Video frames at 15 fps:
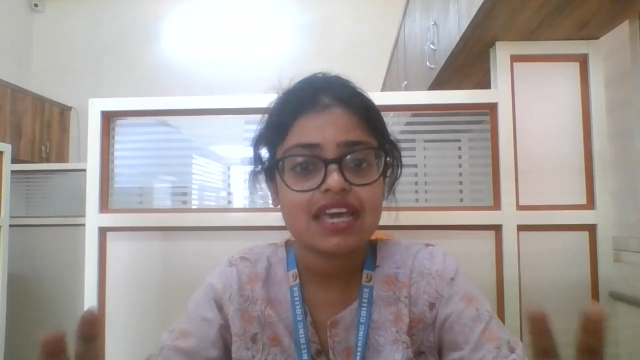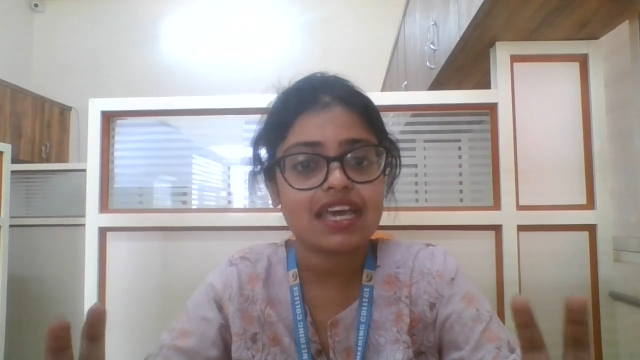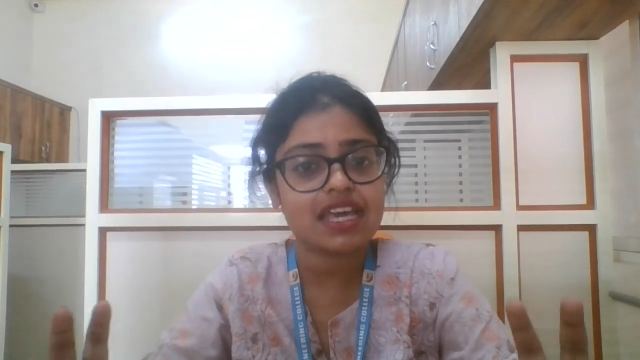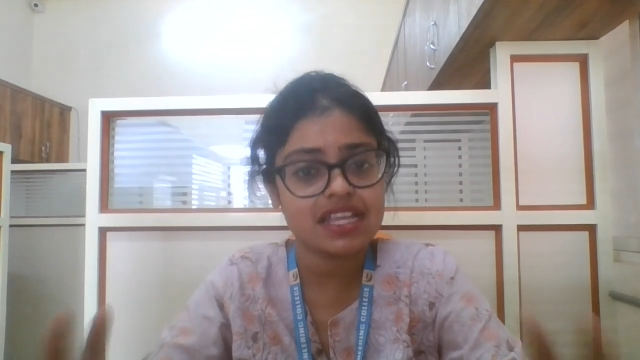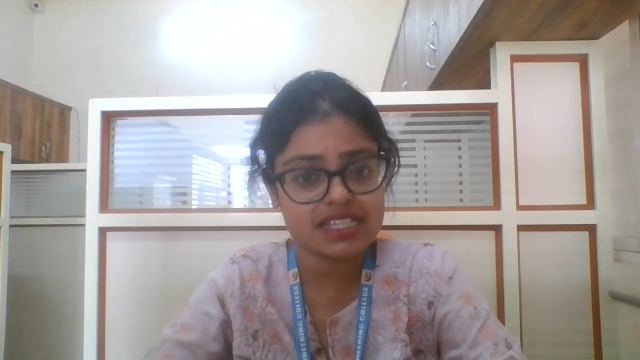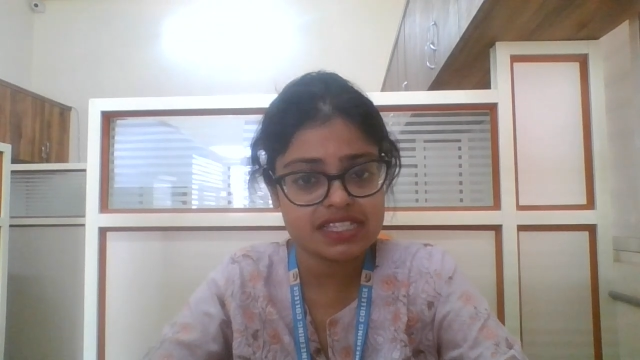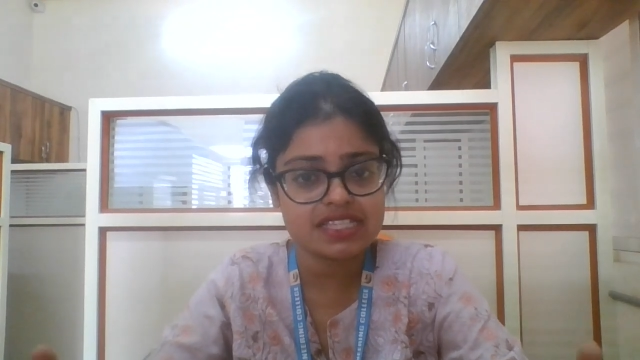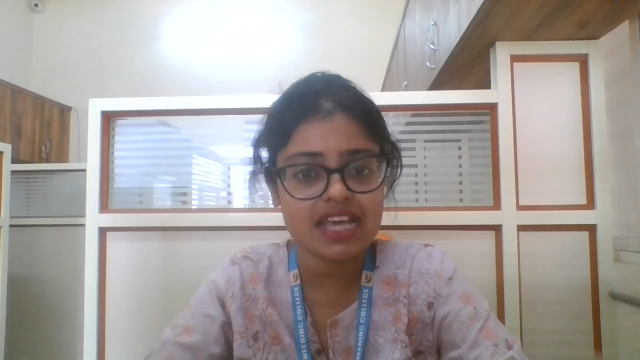
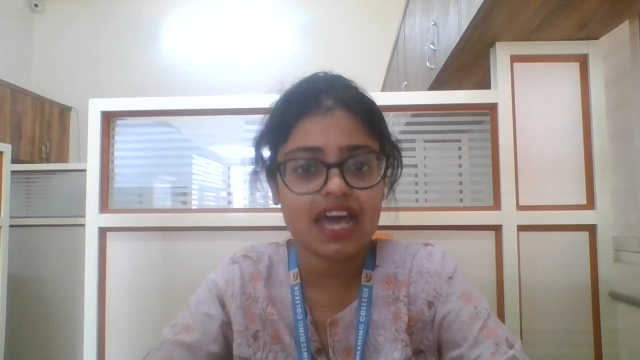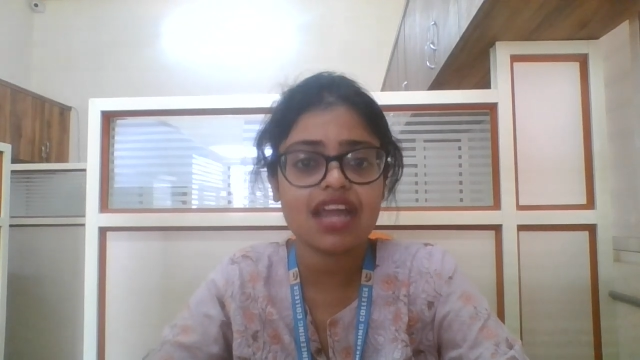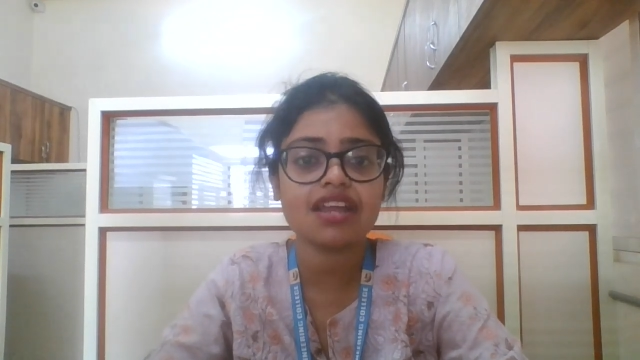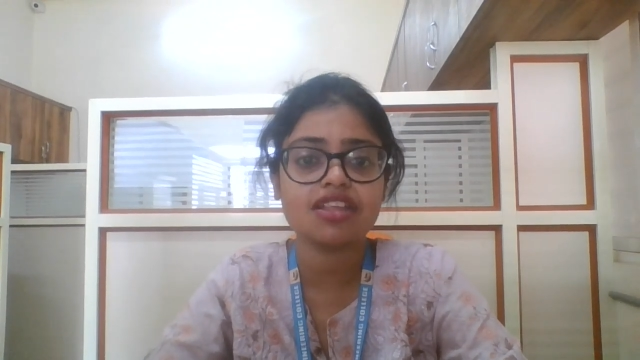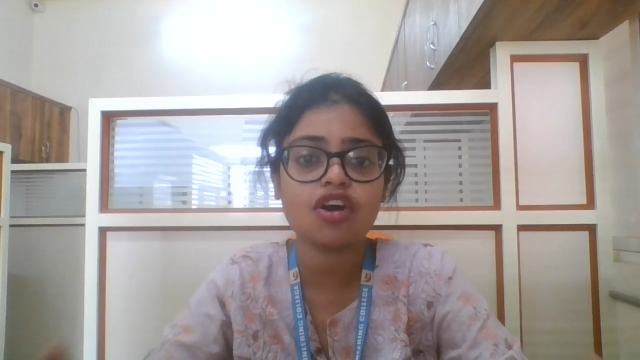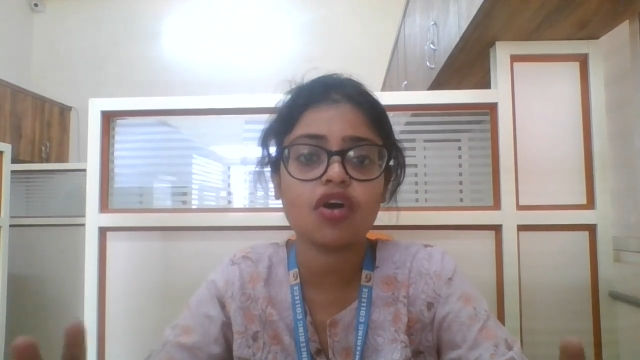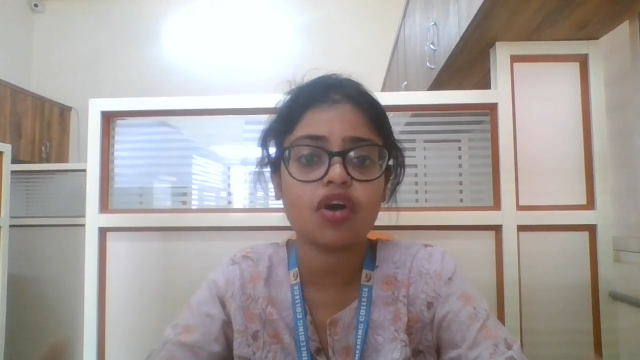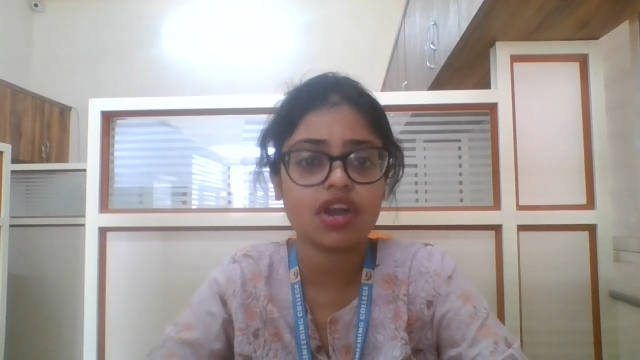inside
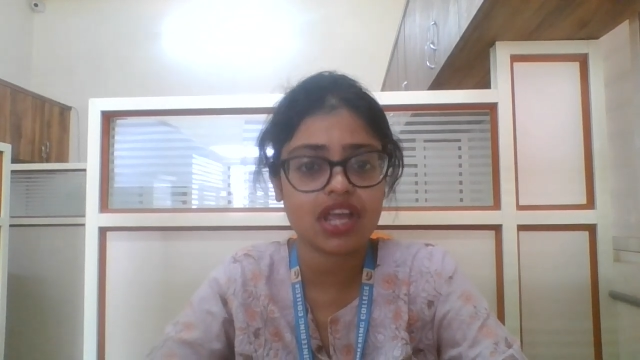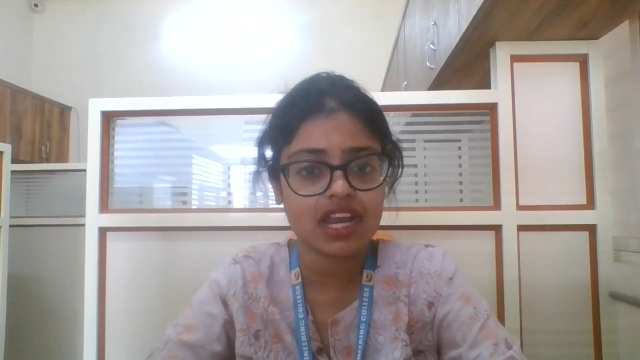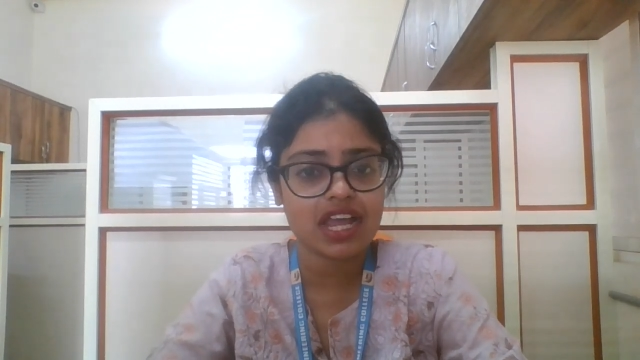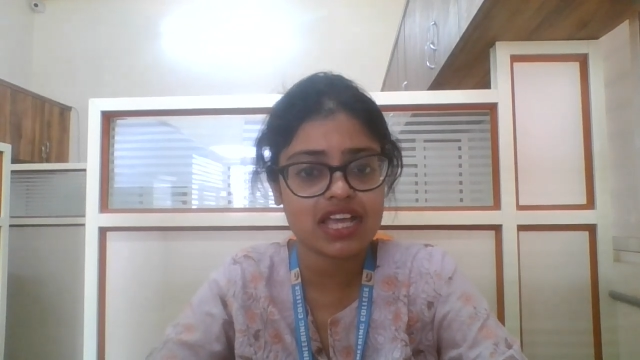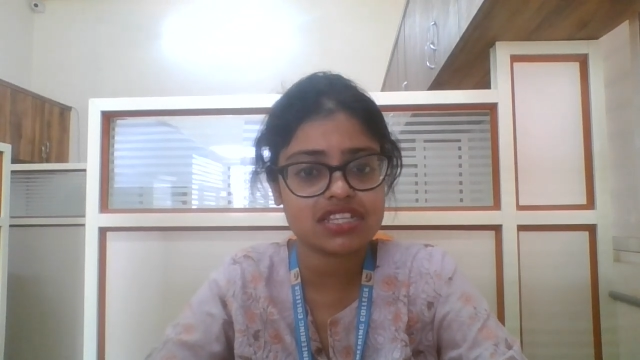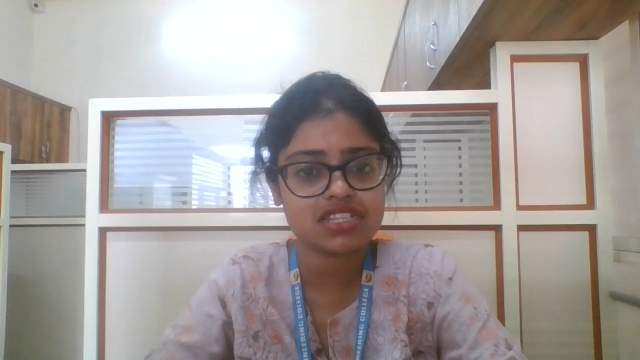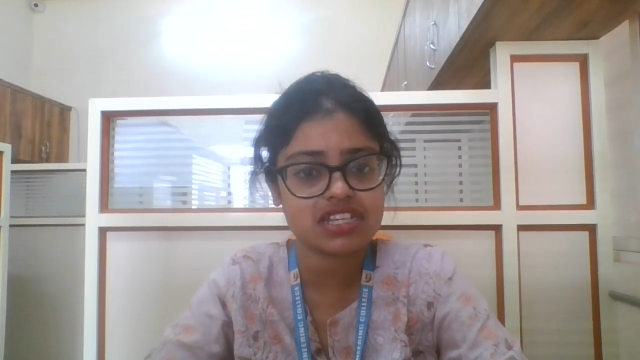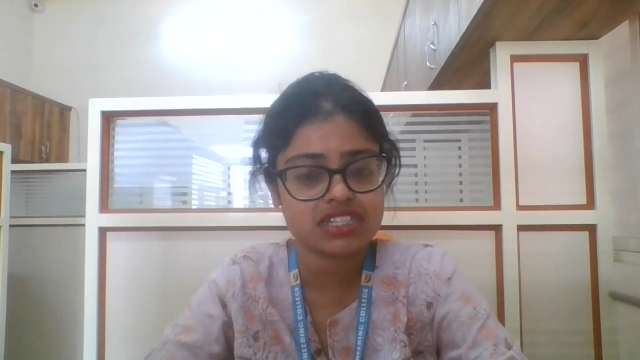the
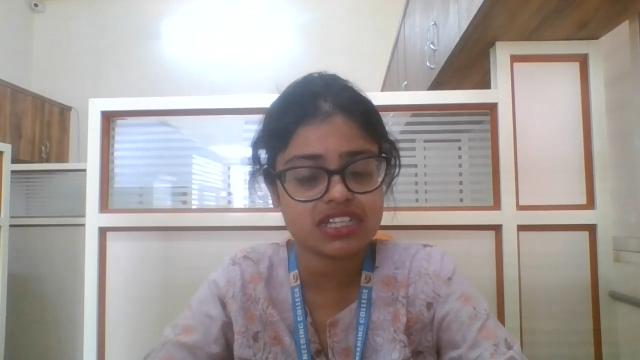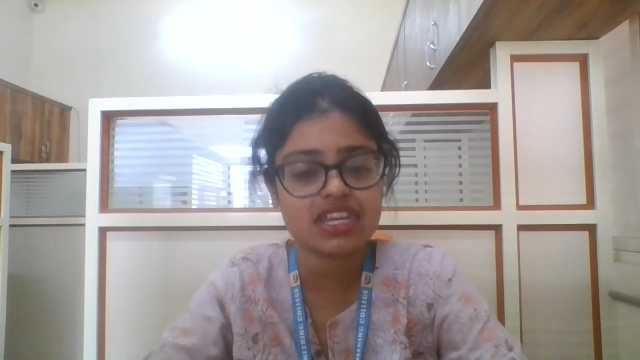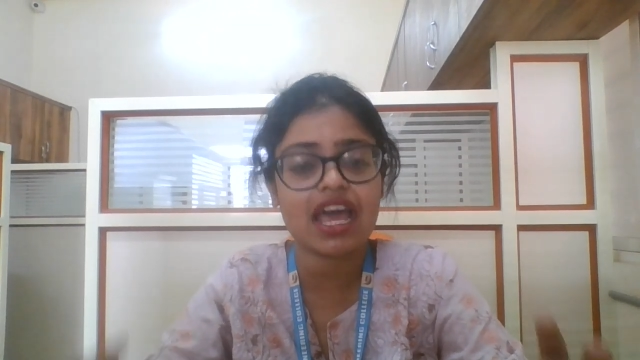organization